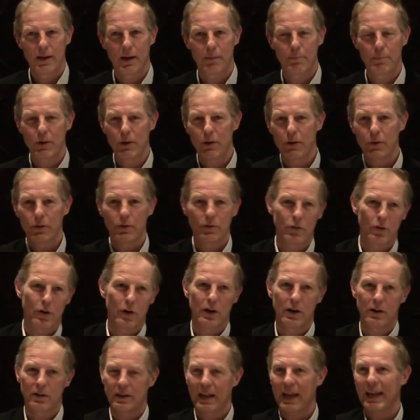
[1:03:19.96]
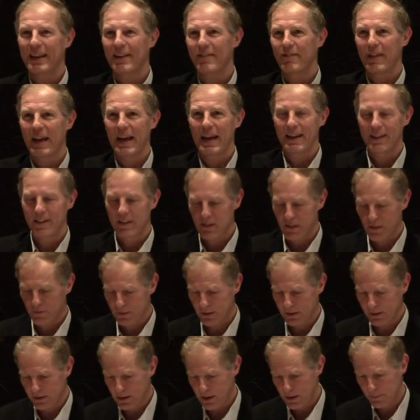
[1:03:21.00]
abuse or take advantage of
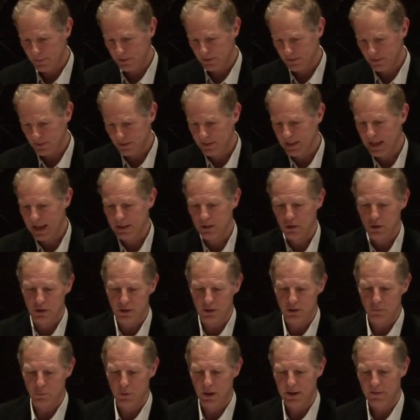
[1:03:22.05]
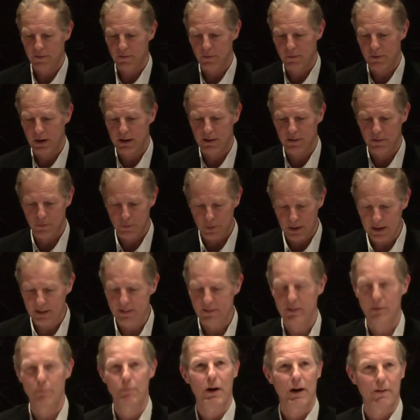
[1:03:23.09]
the commons, and that should ra ra
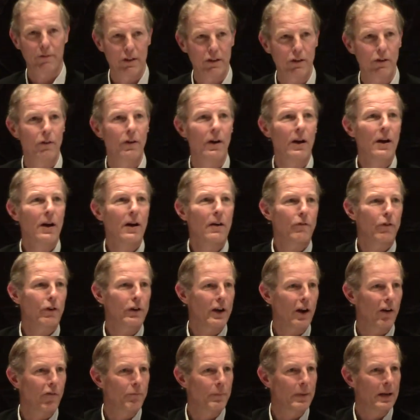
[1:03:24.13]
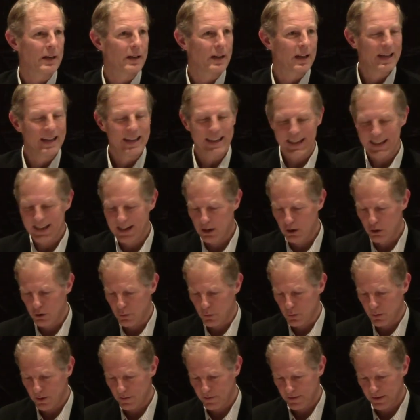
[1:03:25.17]
raise some revenue for government in
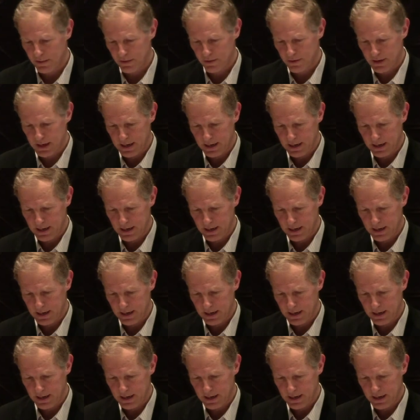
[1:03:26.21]
lieu of other